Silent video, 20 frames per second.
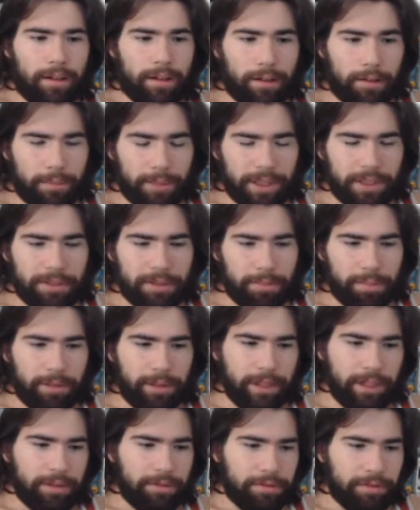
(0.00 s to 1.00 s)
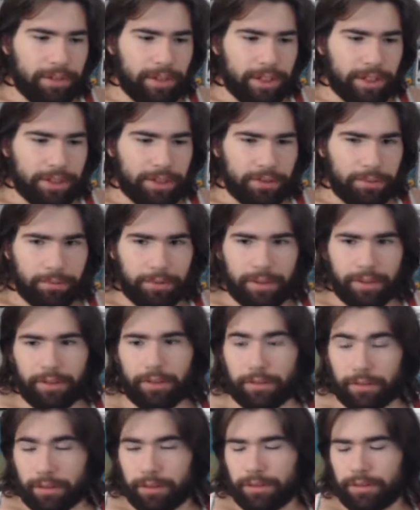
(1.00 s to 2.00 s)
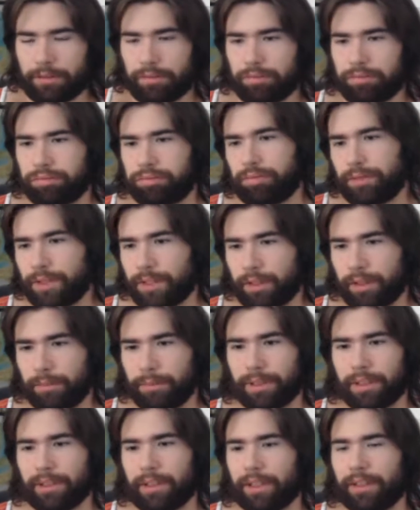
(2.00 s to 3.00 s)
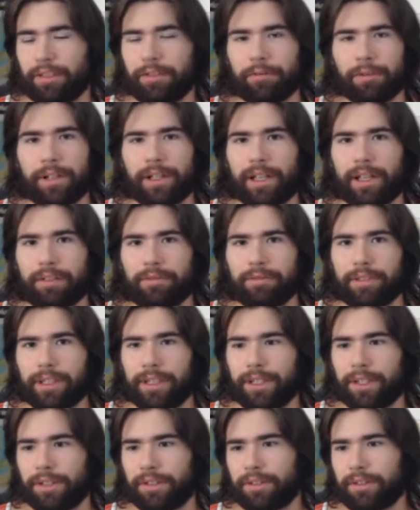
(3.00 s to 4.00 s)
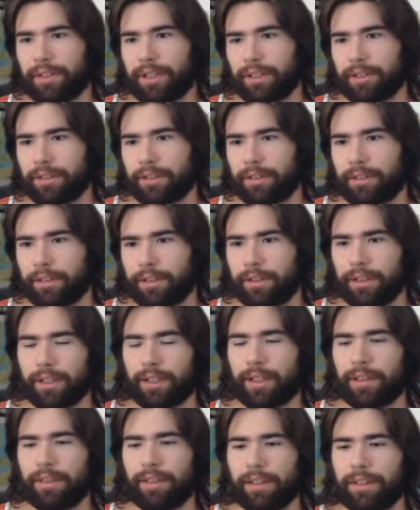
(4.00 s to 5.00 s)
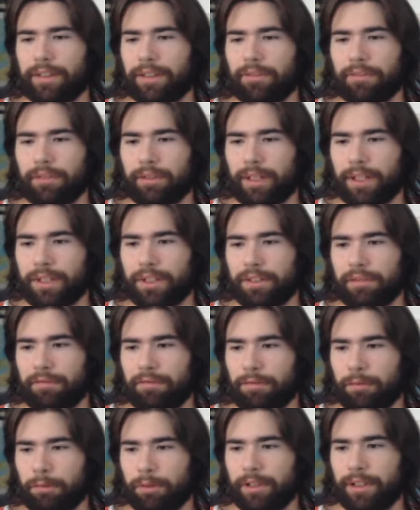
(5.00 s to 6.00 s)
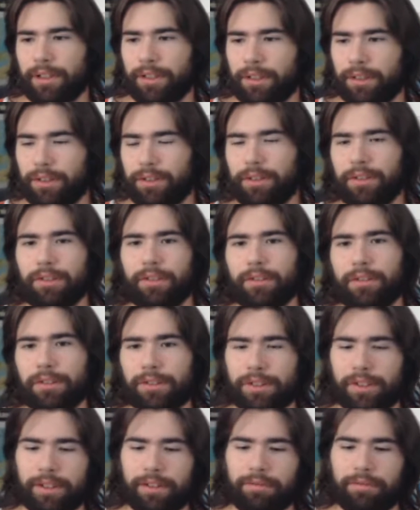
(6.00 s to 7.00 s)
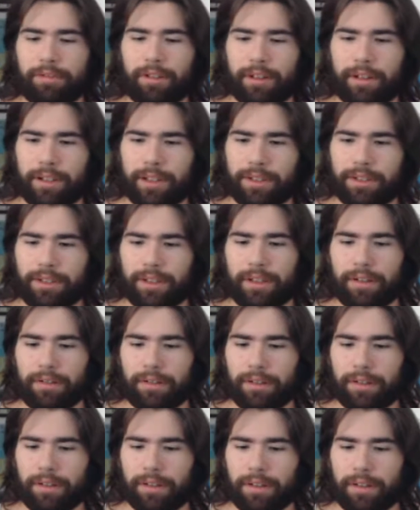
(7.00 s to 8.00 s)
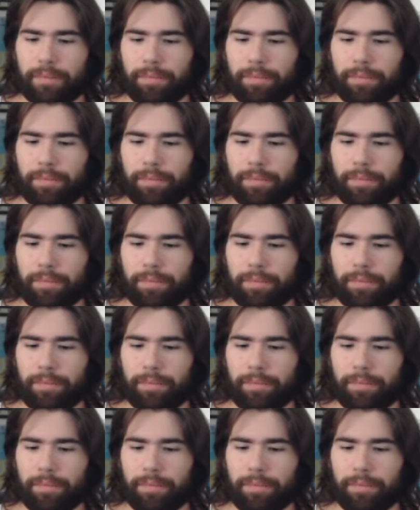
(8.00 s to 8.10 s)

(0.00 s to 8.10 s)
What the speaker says: that's the plan for next week, or it's going to be in like 3.5 days technically. Like I think it's even less than 4 days. Let's see, Thursday, Friday, Saturday.